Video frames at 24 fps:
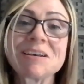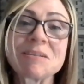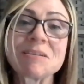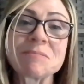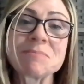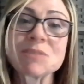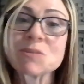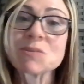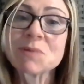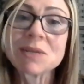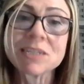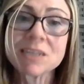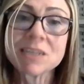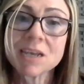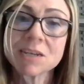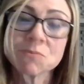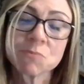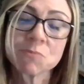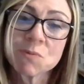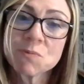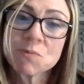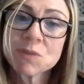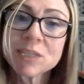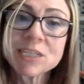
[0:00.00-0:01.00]
So
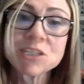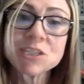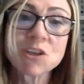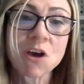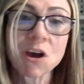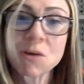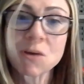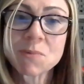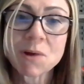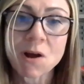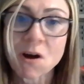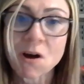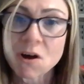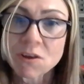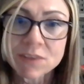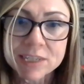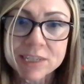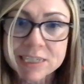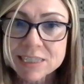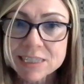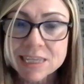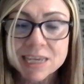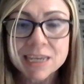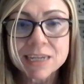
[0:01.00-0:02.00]
we really talk about all
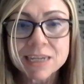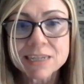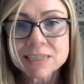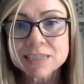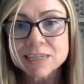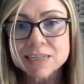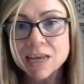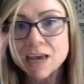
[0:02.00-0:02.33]
these things.